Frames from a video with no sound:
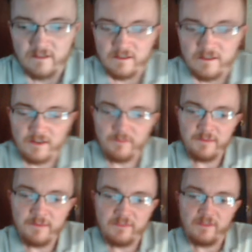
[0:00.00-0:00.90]
Now you may
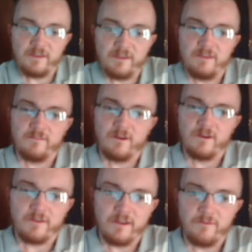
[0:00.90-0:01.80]
be thinking,
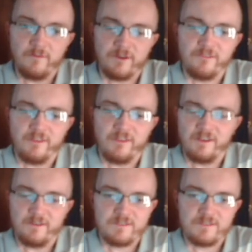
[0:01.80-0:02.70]
okay, what are you thinking
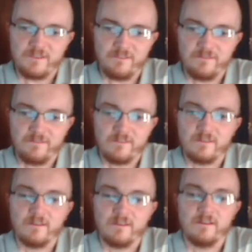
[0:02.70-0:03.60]
here, Stephen?
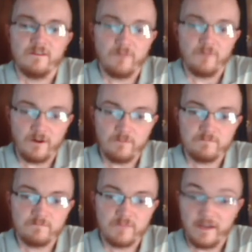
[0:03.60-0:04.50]
Well,
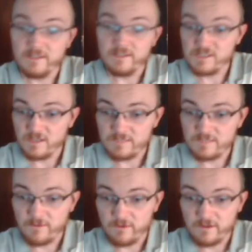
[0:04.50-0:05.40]
yeah, I just lost my
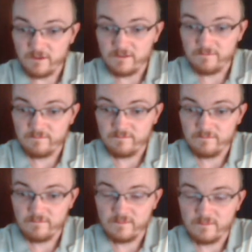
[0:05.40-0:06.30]
rook.
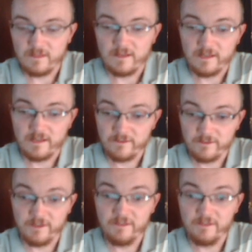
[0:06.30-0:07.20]
I
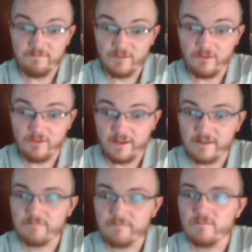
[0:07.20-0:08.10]
clearly know
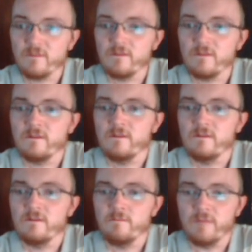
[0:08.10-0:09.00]
that.
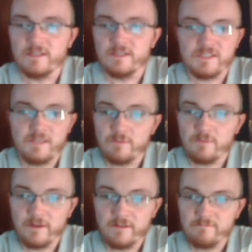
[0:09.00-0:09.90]
But I just keep
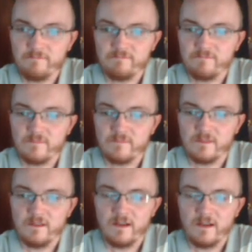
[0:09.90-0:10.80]
playing.
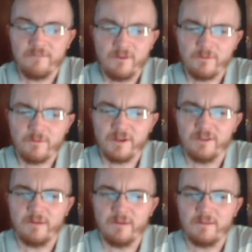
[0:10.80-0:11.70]
I'm feeling pretty
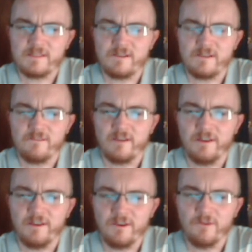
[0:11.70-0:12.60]
good about myself. I
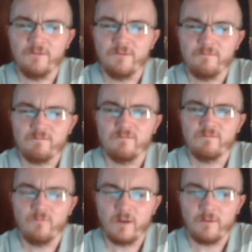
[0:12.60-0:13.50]
know
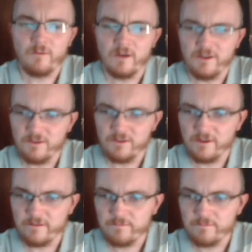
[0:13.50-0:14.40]
what I want to do
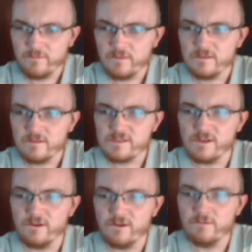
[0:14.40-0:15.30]
here.
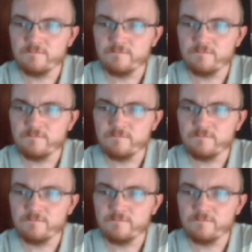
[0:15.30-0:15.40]
So